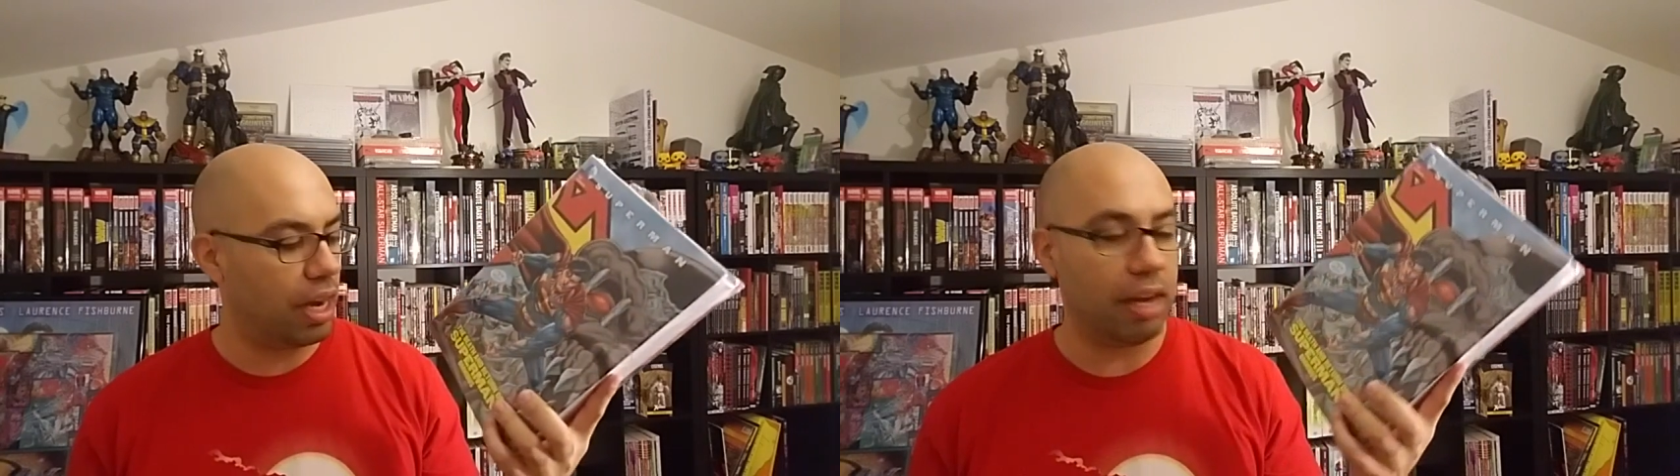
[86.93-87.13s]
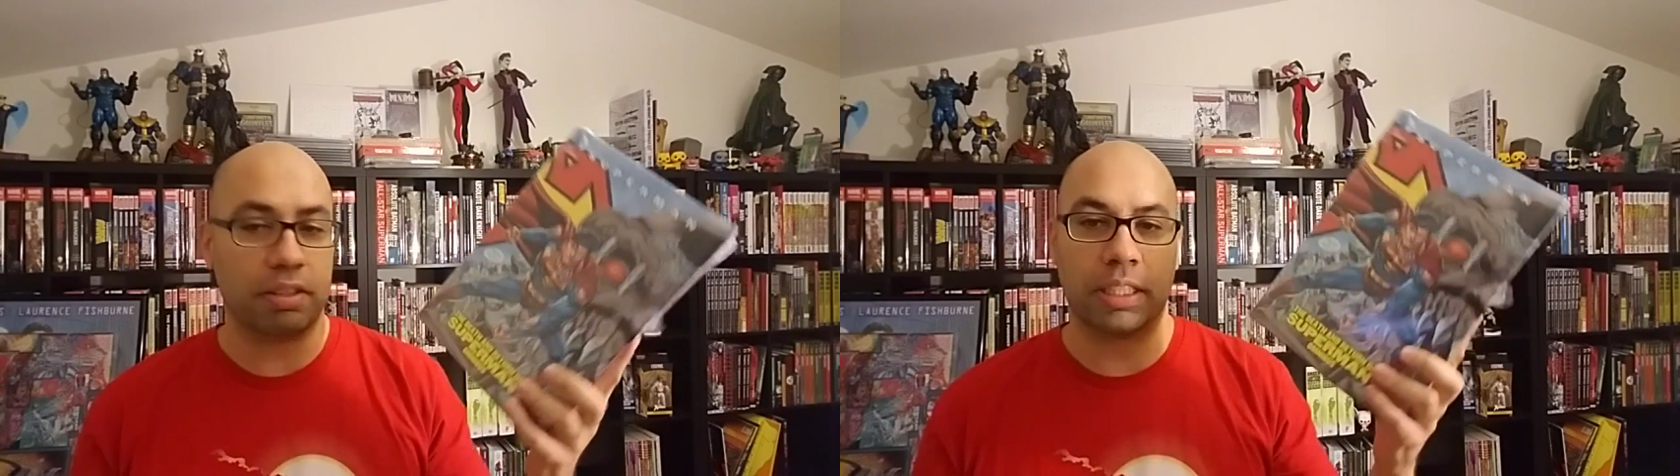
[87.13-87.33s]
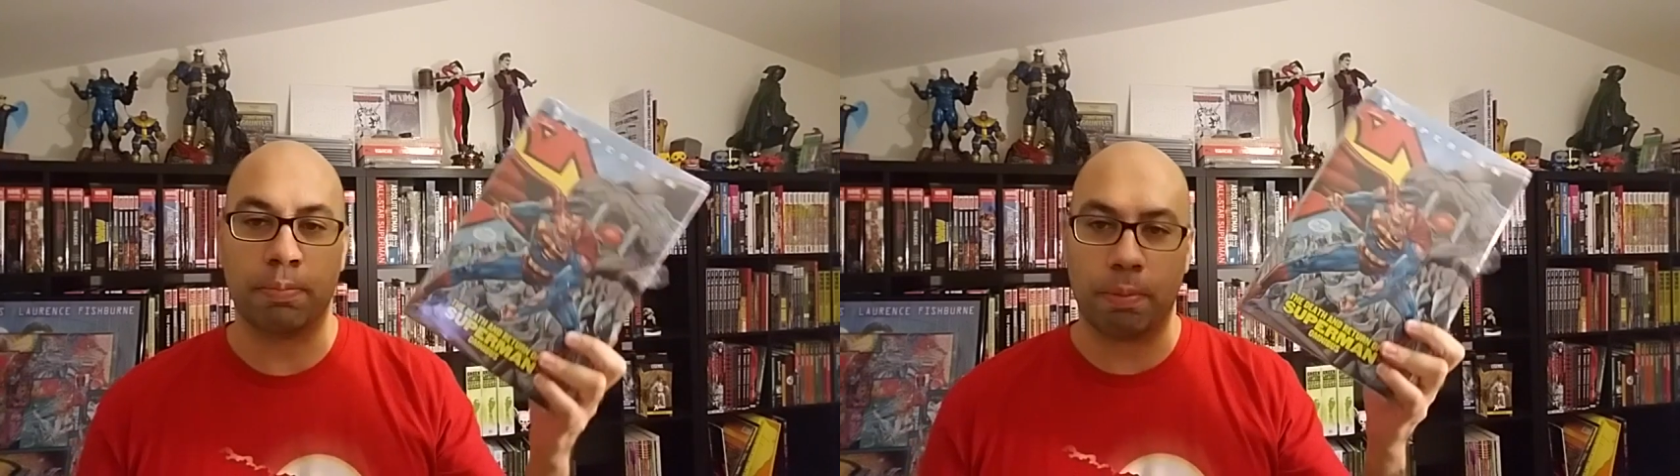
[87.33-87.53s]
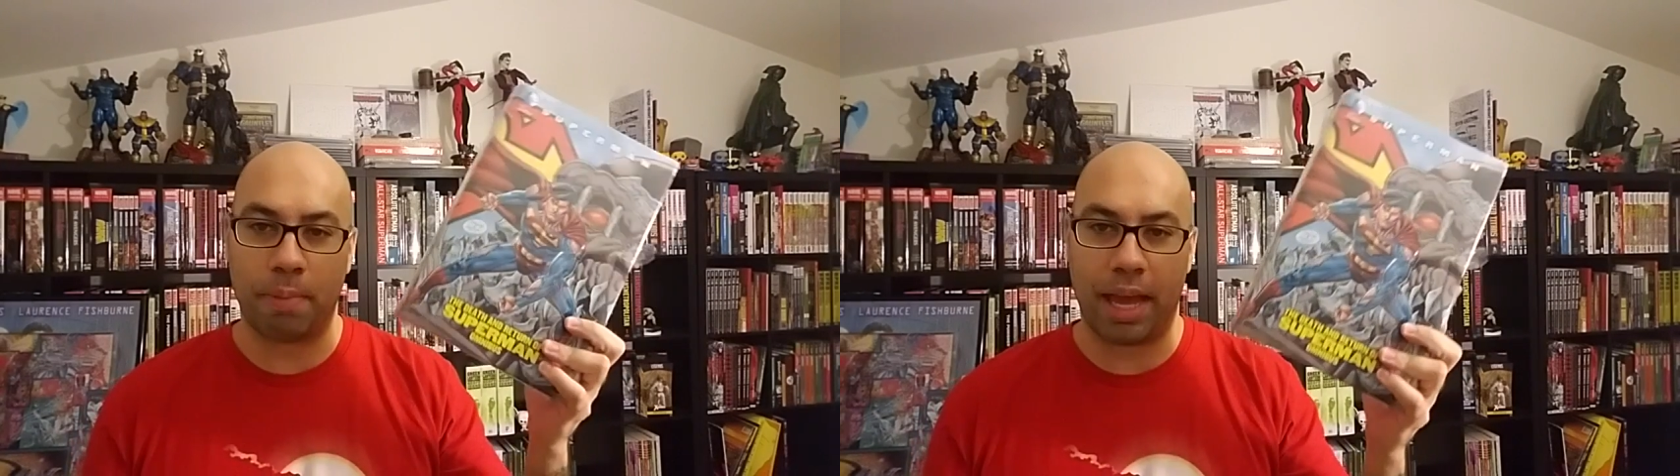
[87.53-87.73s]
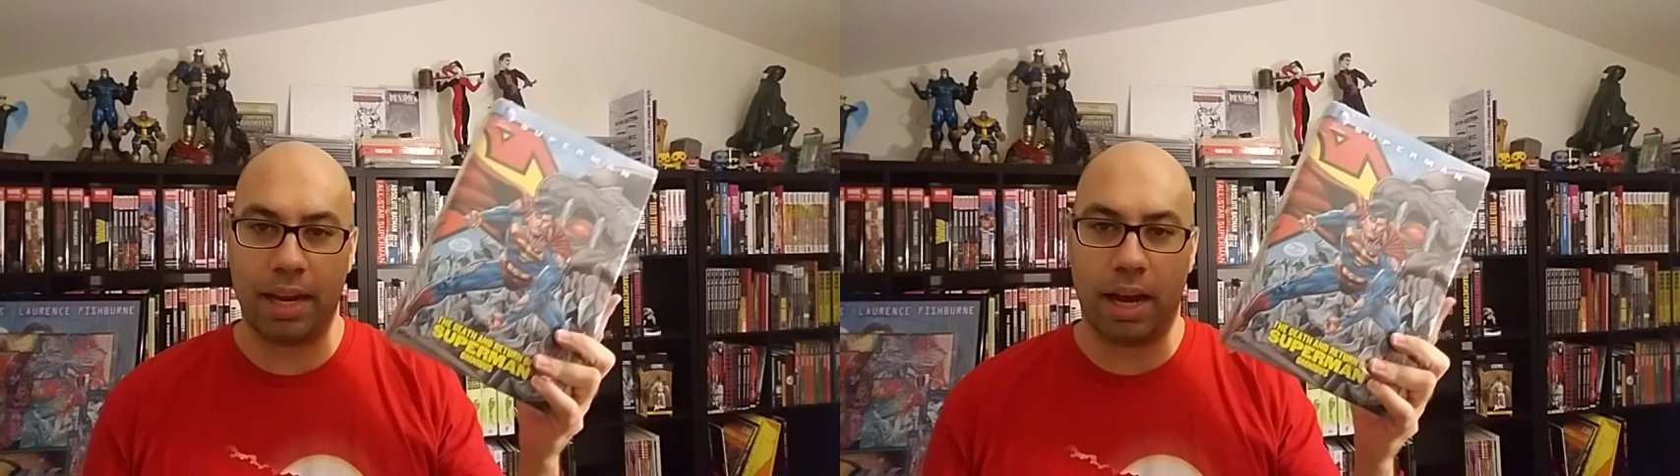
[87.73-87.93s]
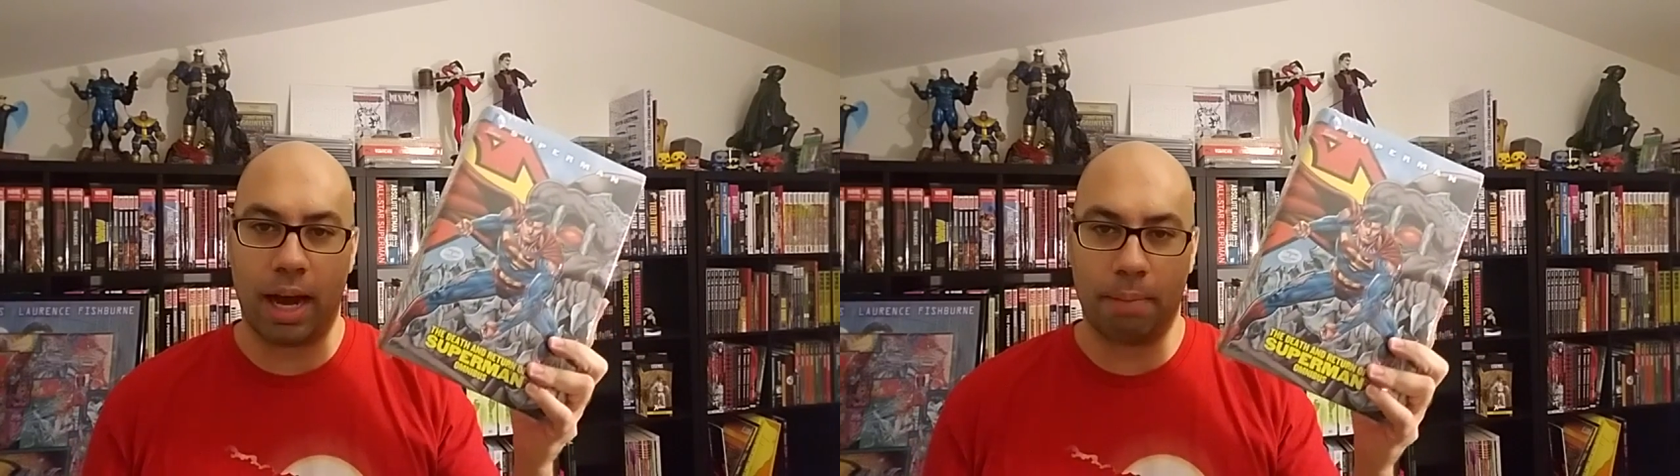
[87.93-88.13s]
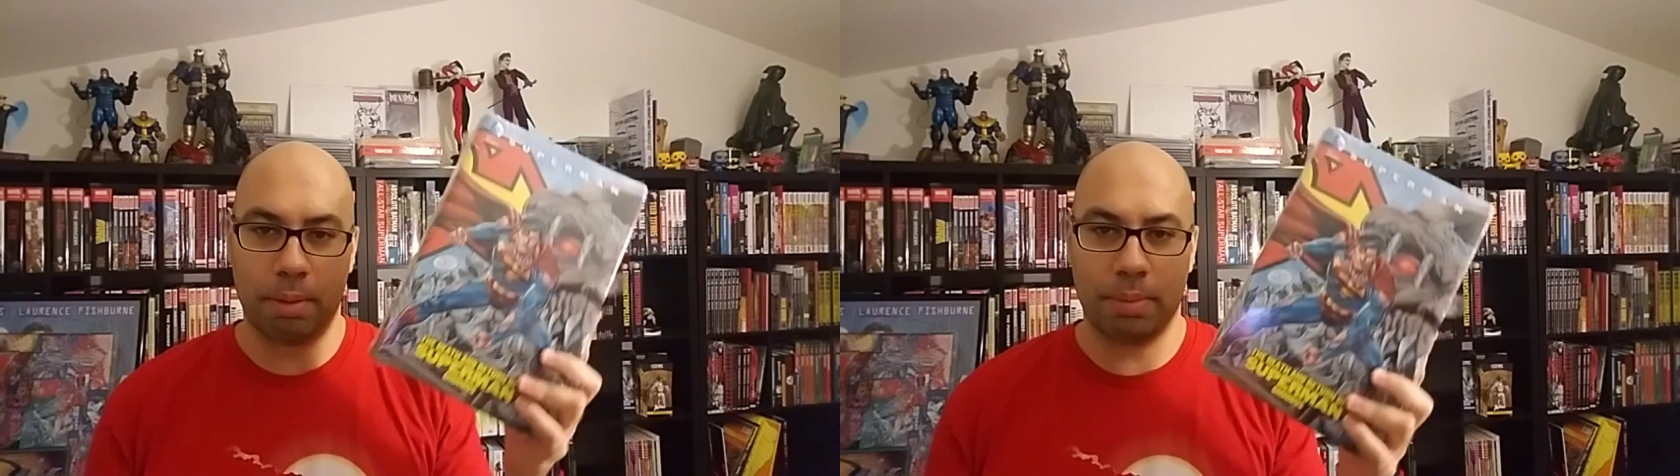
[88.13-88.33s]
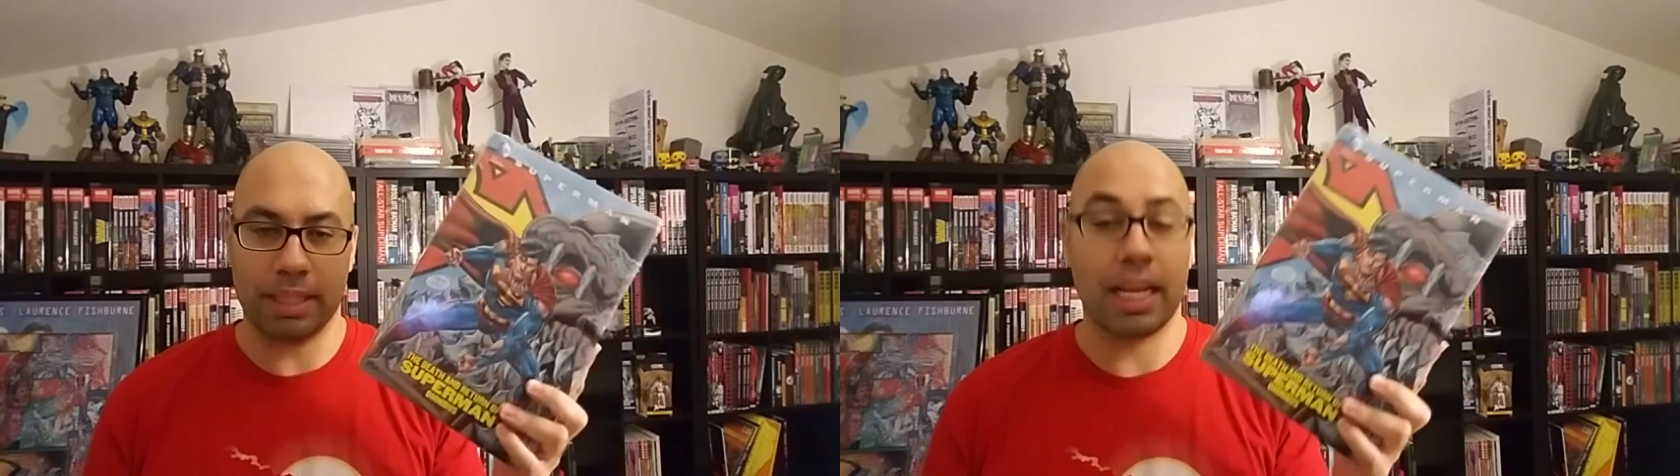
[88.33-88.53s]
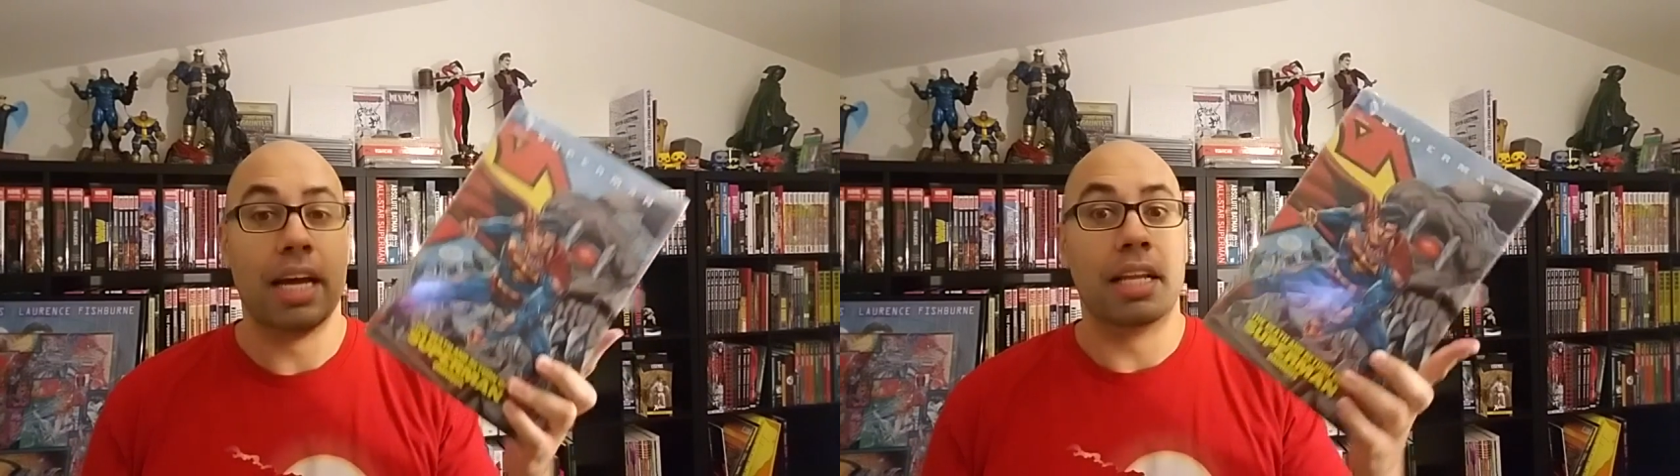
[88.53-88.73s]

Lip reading: of Superman Omnibus.